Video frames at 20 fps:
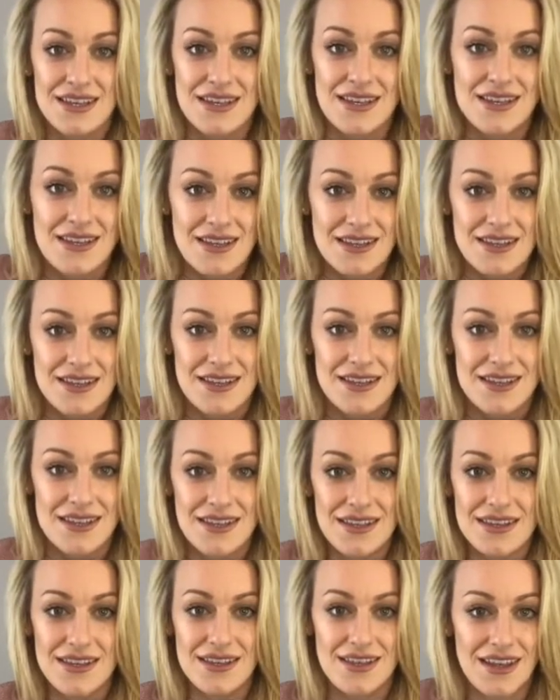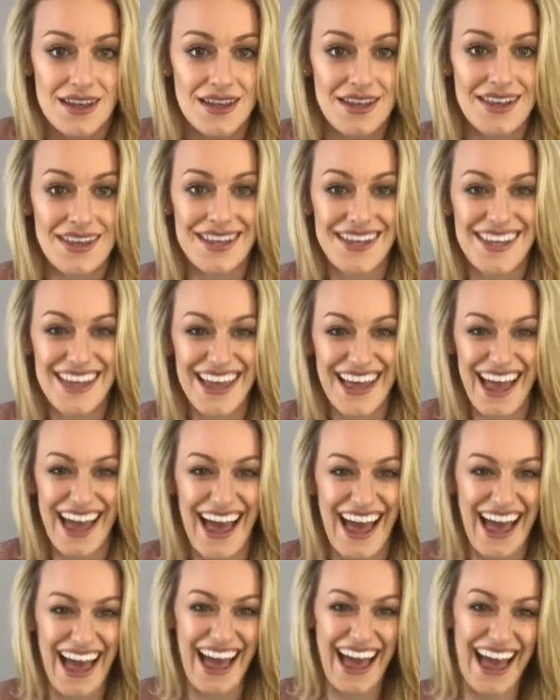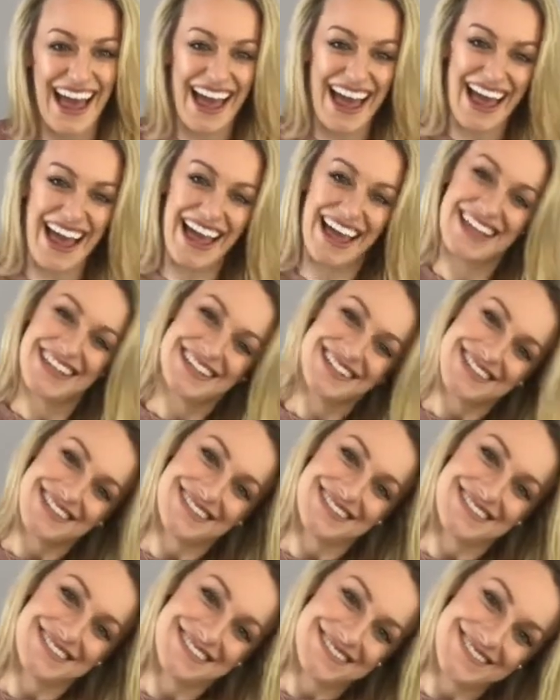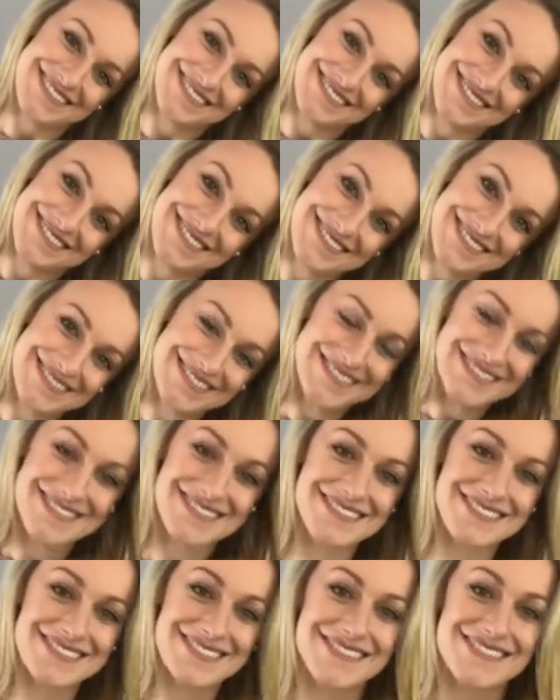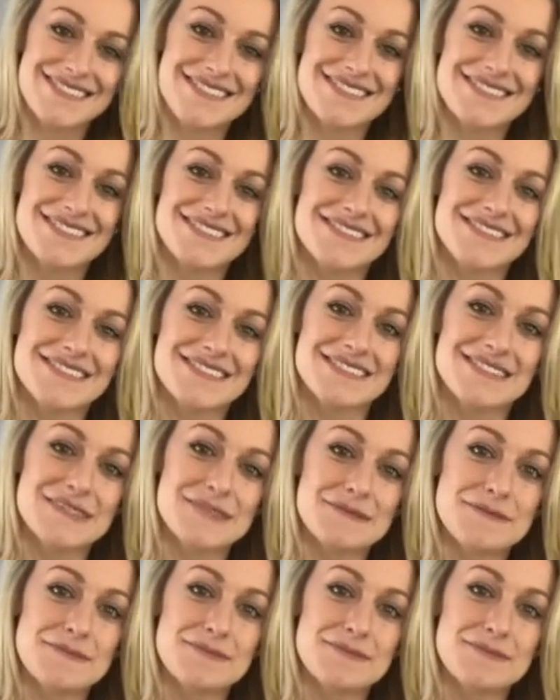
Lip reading: Don't know how I feel about that, £32. I don't think it's £32 worth of skirt, to be honest.